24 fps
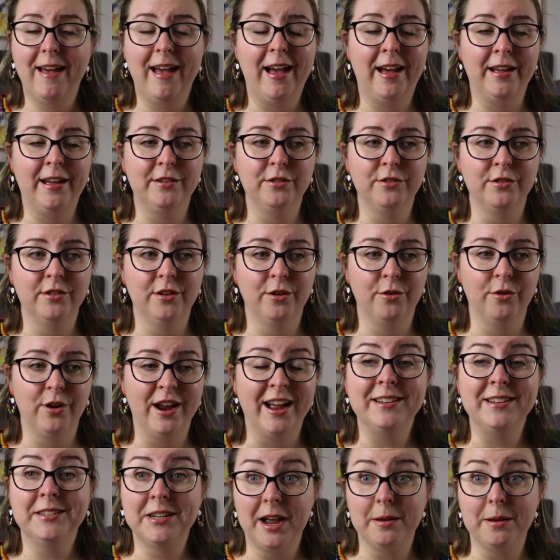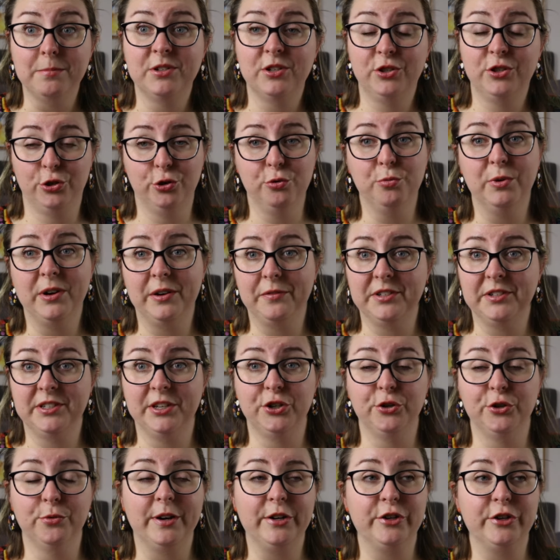and adapt to whatever
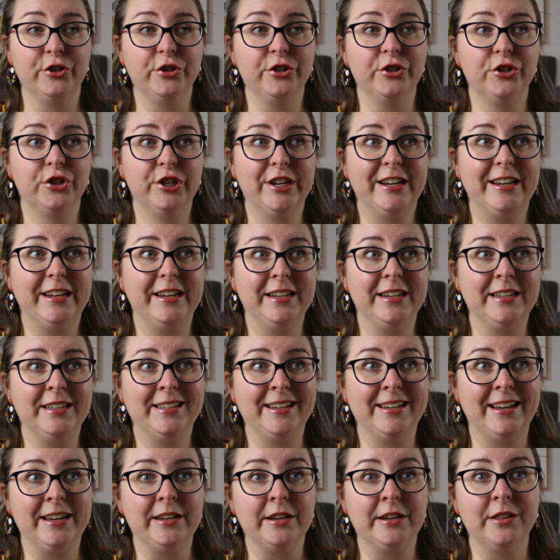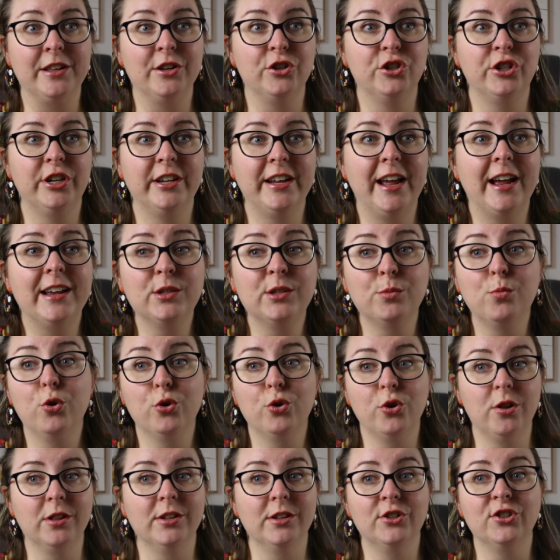situation she is in and that she has more
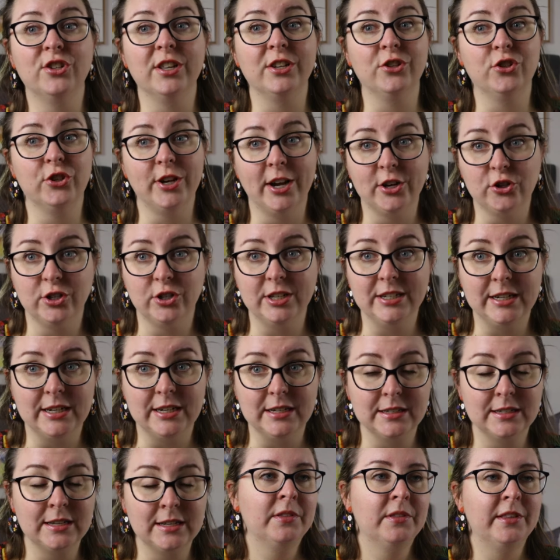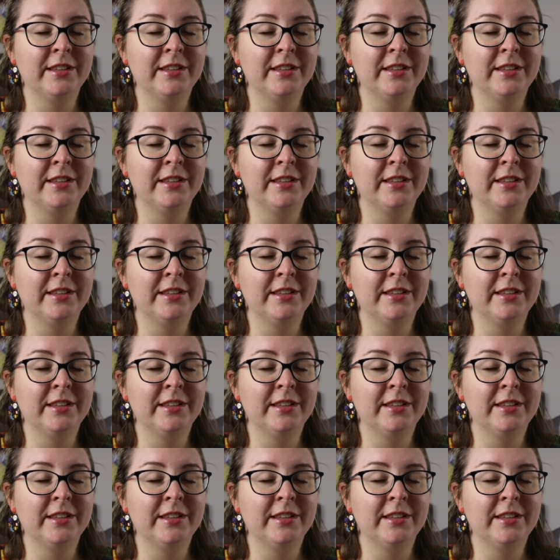knowledge than she actually does.